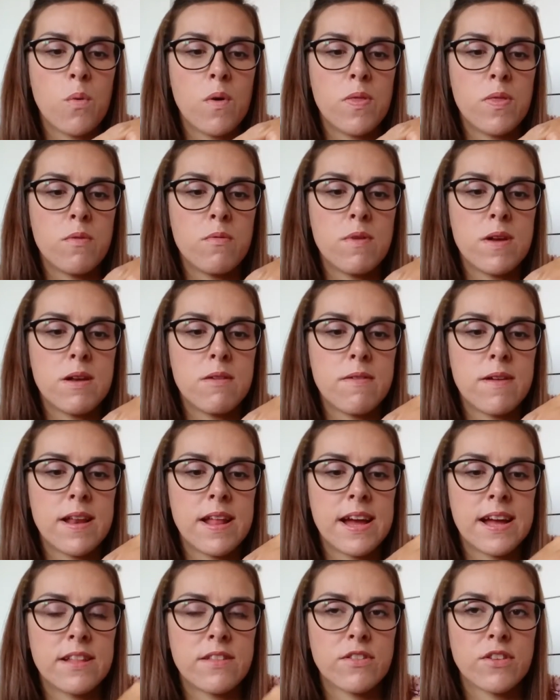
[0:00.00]
when they're really,
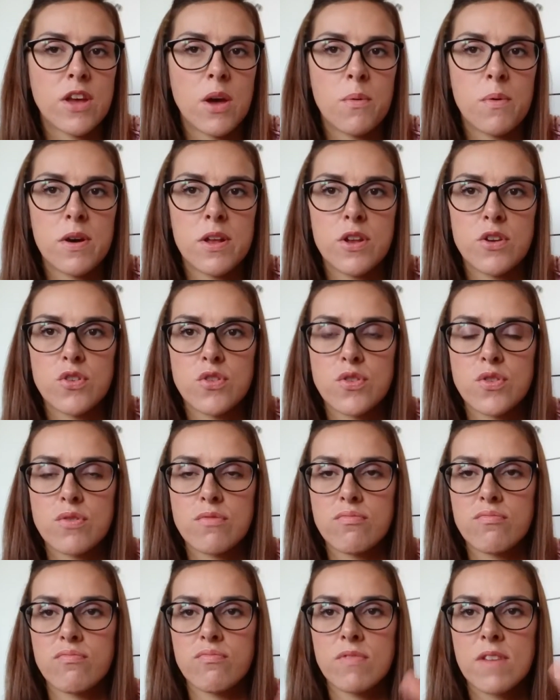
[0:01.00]
really hard to go on, I
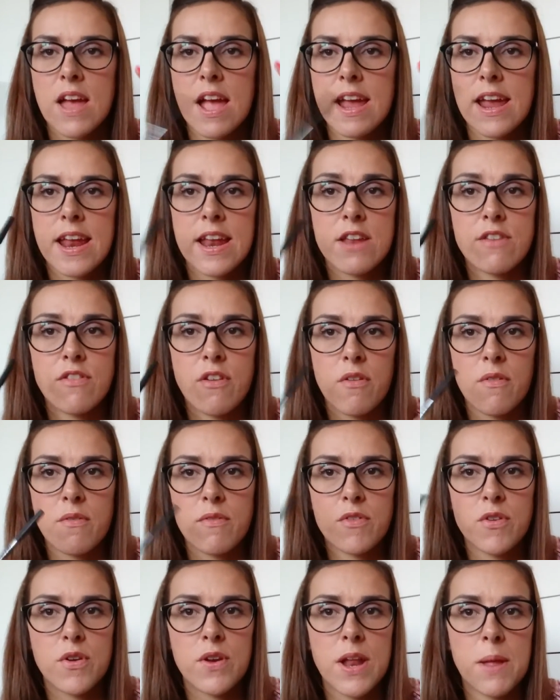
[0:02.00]
just can't get it too
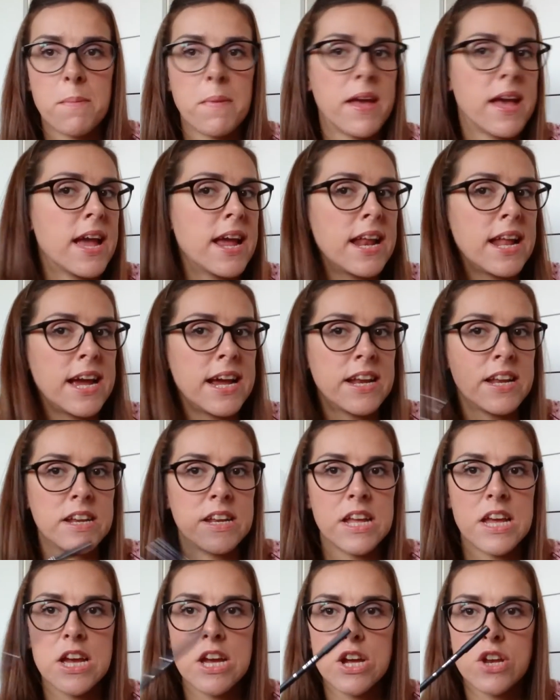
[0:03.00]
too near my
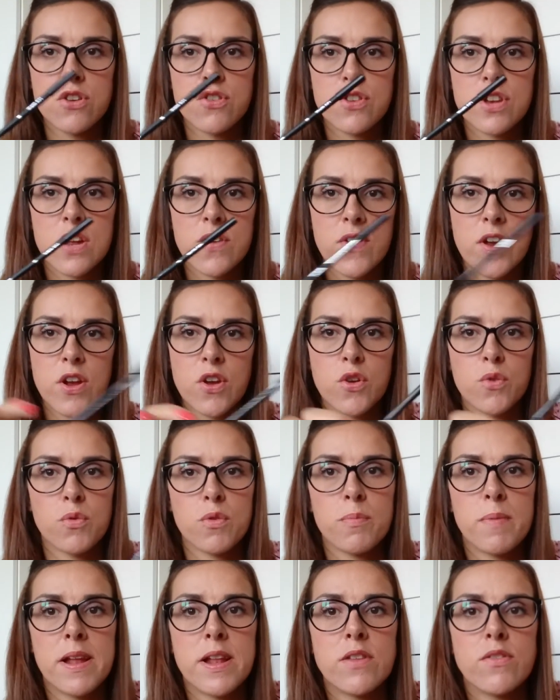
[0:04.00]
eyeline, and just not very good
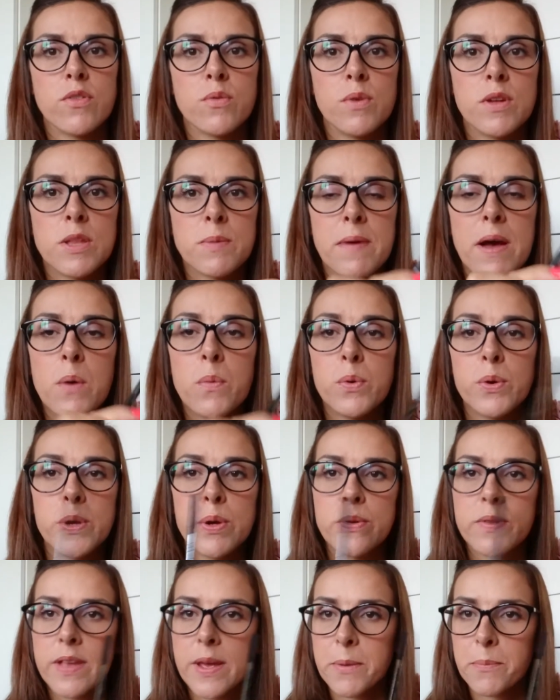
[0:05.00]
with pencil ones. But I will
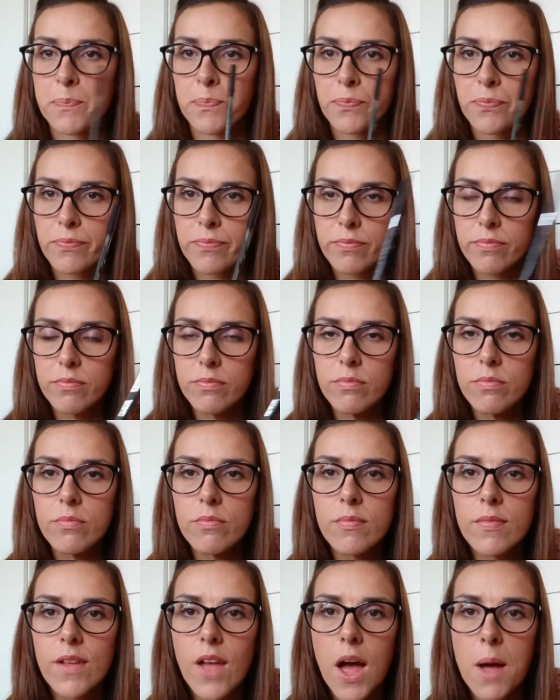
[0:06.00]
use it
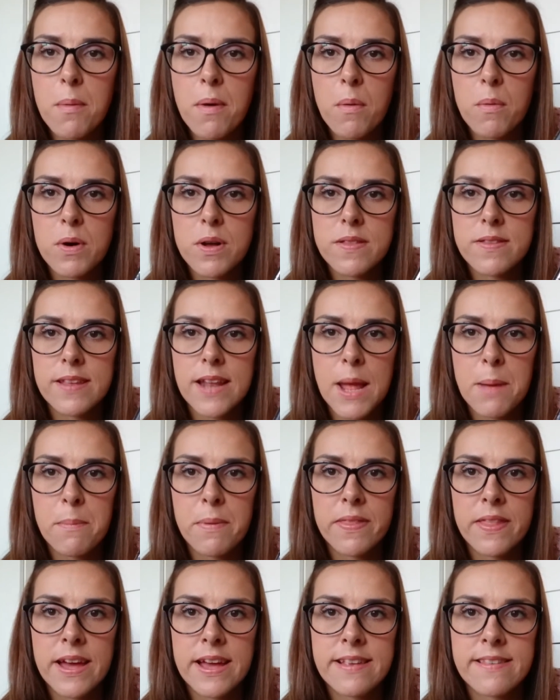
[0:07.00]
on the
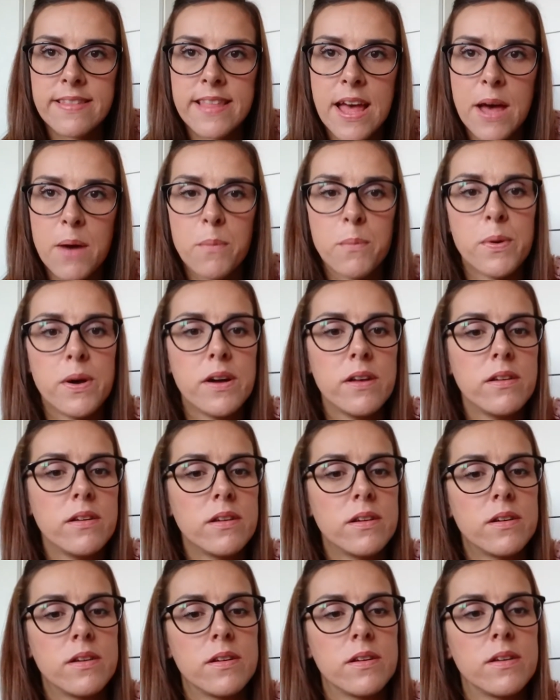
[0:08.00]
waterline. But that is that one.
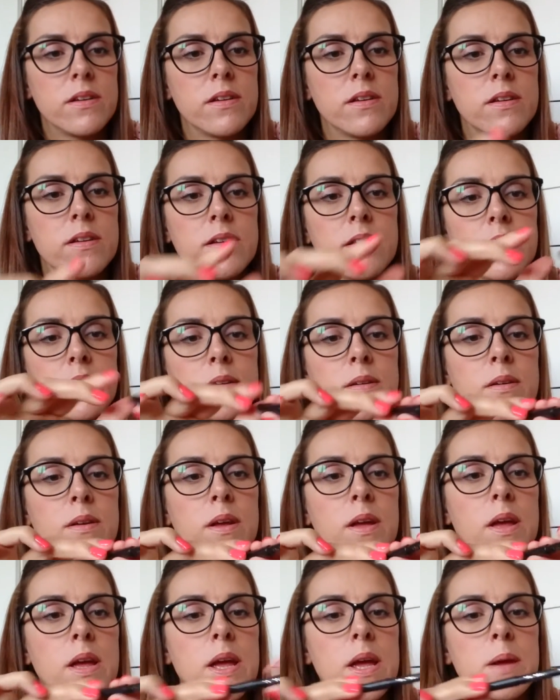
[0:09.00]

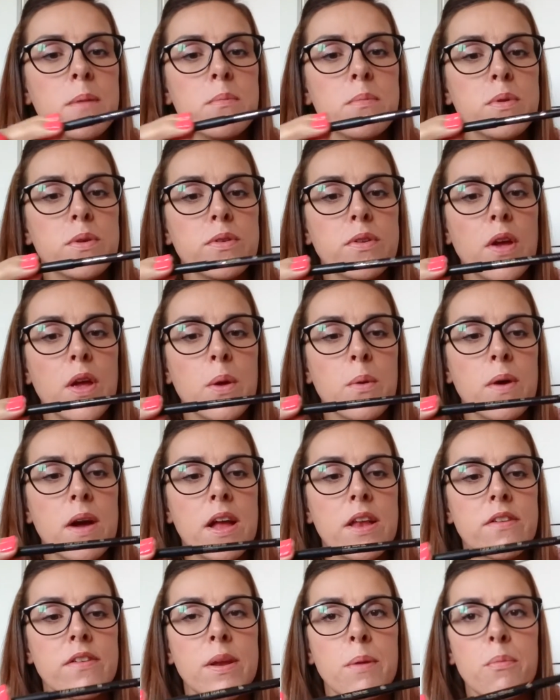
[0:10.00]
Let me show you
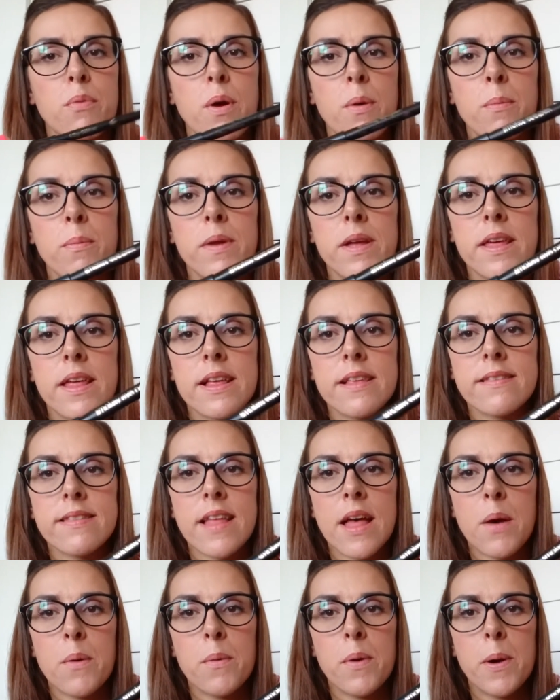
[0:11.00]
actually properly.
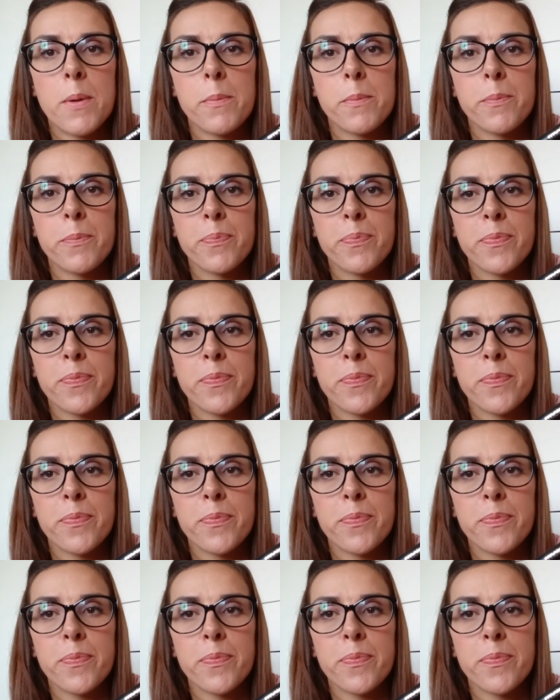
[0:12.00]
That's that one.